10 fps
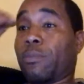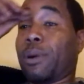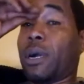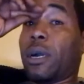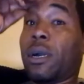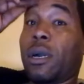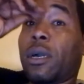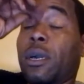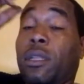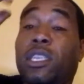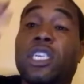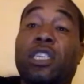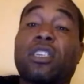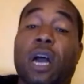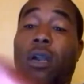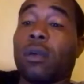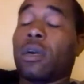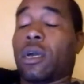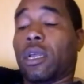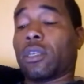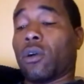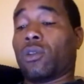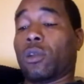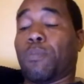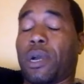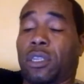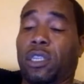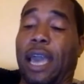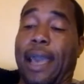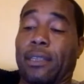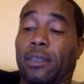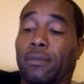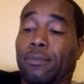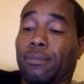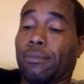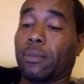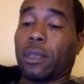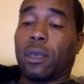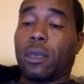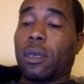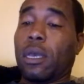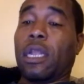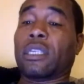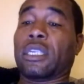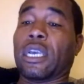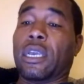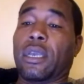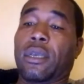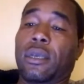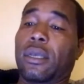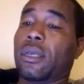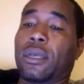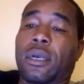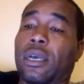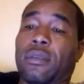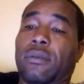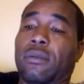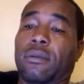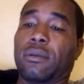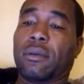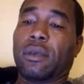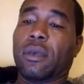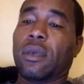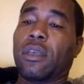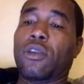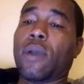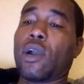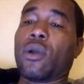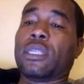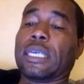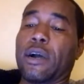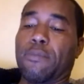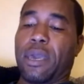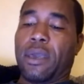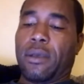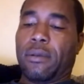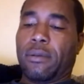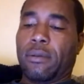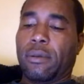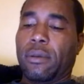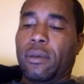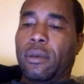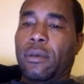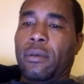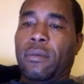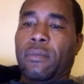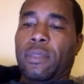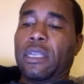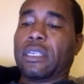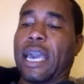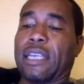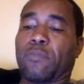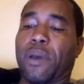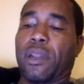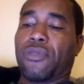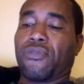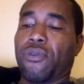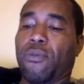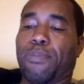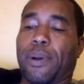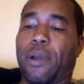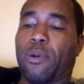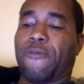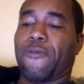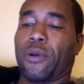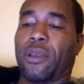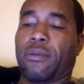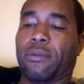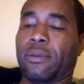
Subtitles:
But this shit sucked. Let's go to the punch stats. And let's see, because you ain't going to tell me these cats barely threw probably, what, 40?